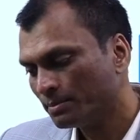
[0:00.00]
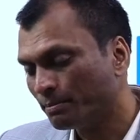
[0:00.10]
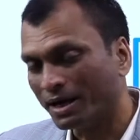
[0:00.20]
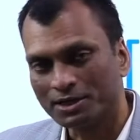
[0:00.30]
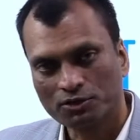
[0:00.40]

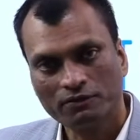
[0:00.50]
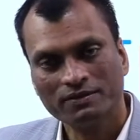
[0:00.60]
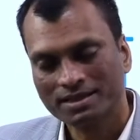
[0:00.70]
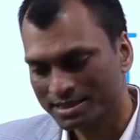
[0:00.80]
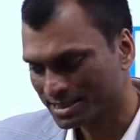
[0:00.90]
part of
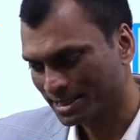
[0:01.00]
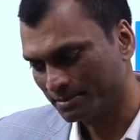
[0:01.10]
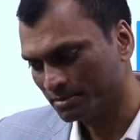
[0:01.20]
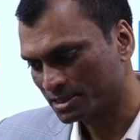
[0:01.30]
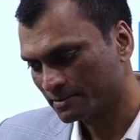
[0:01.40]

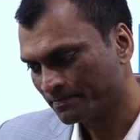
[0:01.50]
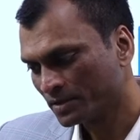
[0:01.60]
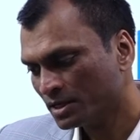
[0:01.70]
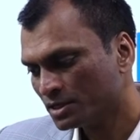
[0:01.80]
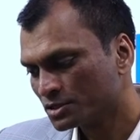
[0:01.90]
syllabus.
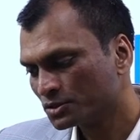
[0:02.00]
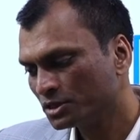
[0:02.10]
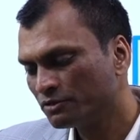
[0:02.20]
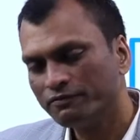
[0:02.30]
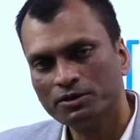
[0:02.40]
So
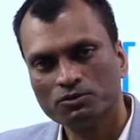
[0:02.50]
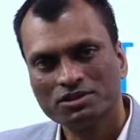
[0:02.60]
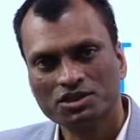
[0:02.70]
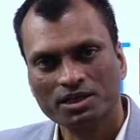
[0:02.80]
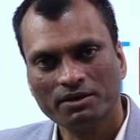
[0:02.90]
if we know the
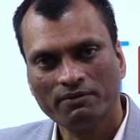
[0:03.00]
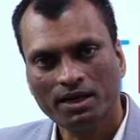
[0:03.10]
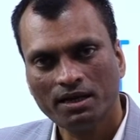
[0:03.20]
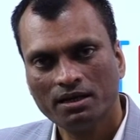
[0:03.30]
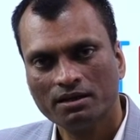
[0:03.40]
trend
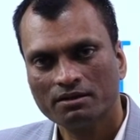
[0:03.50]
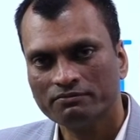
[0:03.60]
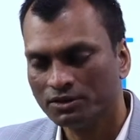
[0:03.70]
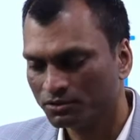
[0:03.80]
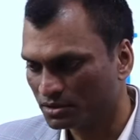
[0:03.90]
well,
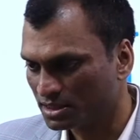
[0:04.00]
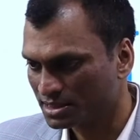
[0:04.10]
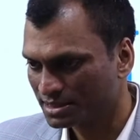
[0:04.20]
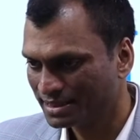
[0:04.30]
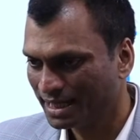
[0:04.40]
we know this.
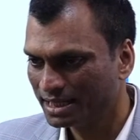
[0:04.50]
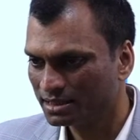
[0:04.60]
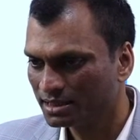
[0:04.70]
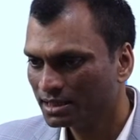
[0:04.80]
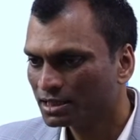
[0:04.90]

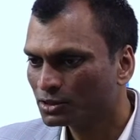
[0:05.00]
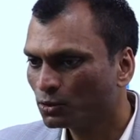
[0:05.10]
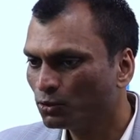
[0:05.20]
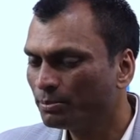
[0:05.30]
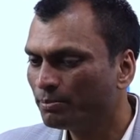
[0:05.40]
Second, the
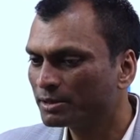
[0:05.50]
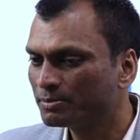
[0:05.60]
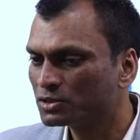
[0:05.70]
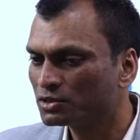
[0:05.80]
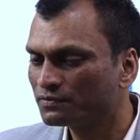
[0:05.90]
whole
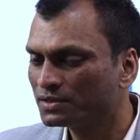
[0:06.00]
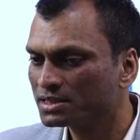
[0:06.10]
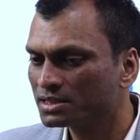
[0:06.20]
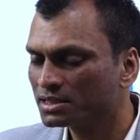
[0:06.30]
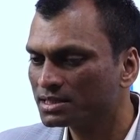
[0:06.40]
purpose of
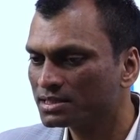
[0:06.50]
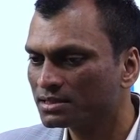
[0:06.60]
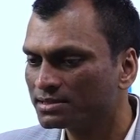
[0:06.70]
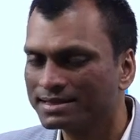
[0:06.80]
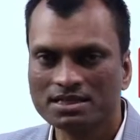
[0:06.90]
this
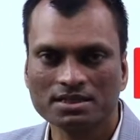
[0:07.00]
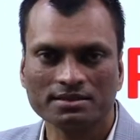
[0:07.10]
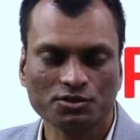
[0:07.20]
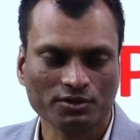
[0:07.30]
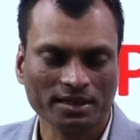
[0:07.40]

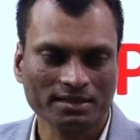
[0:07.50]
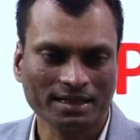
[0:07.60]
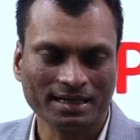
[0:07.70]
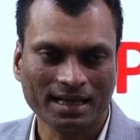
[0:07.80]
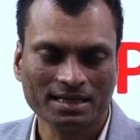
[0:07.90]
session, trend
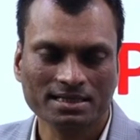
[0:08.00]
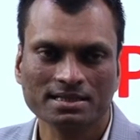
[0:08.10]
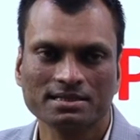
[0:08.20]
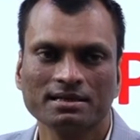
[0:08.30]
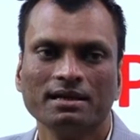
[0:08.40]

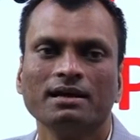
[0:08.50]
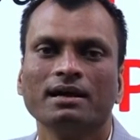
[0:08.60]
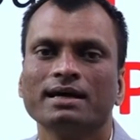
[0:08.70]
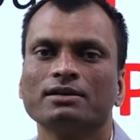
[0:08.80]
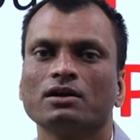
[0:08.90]
analysis,
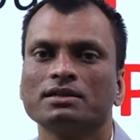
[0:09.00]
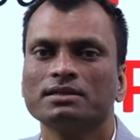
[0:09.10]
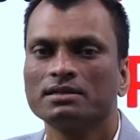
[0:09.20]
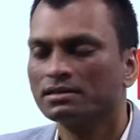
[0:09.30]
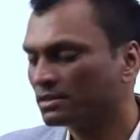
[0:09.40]
and
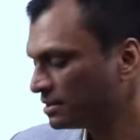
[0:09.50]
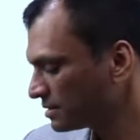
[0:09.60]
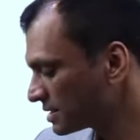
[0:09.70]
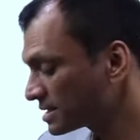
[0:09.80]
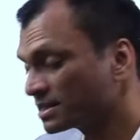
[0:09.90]
other
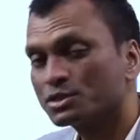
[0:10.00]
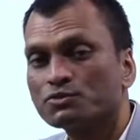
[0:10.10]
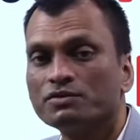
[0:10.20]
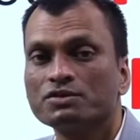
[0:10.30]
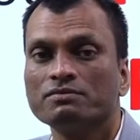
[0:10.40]
sessions
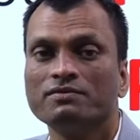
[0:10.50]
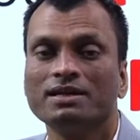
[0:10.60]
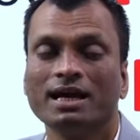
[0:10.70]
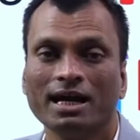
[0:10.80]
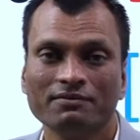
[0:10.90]
which we will
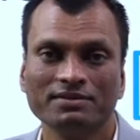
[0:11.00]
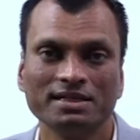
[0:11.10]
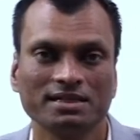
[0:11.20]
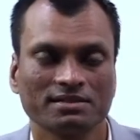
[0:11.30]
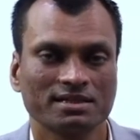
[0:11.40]
have in
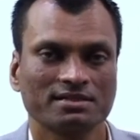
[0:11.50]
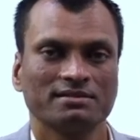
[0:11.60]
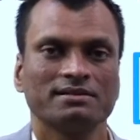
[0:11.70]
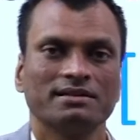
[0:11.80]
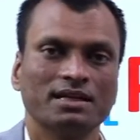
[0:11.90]
international
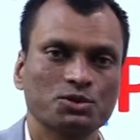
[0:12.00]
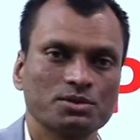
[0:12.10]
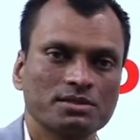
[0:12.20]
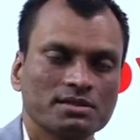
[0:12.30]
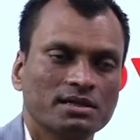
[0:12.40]

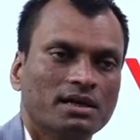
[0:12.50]
relations,